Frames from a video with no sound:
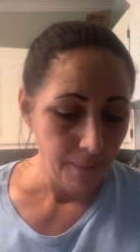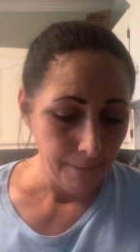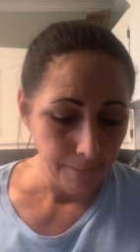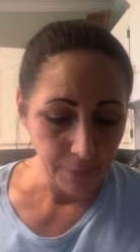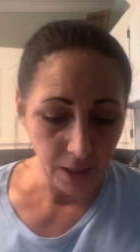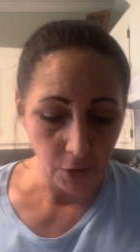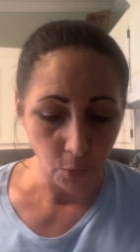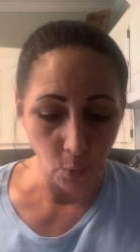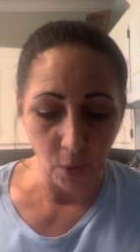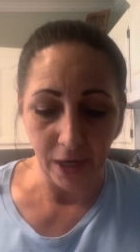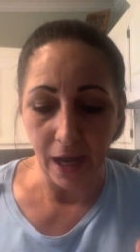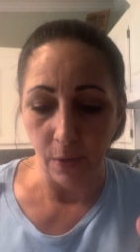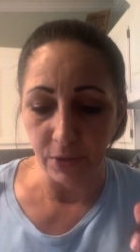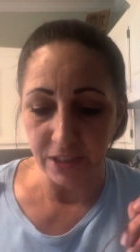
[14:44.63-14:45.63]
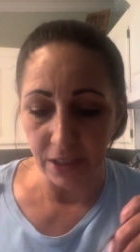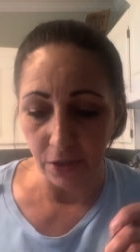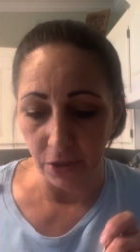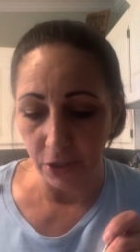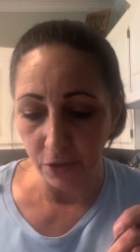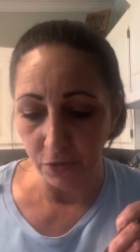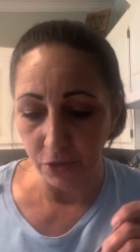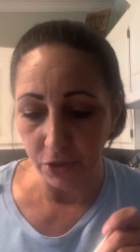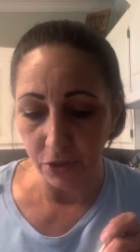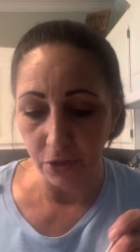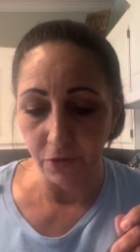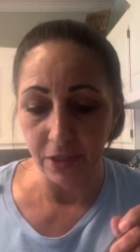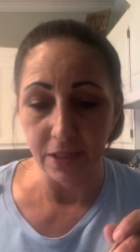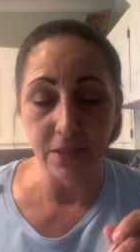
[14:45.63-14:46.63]
But when I was introduced
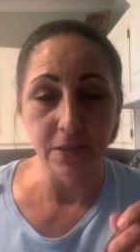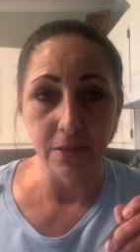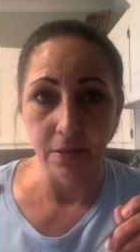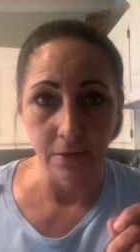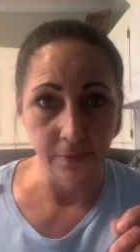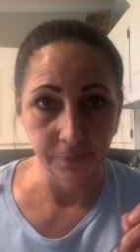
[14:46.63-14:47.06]
to this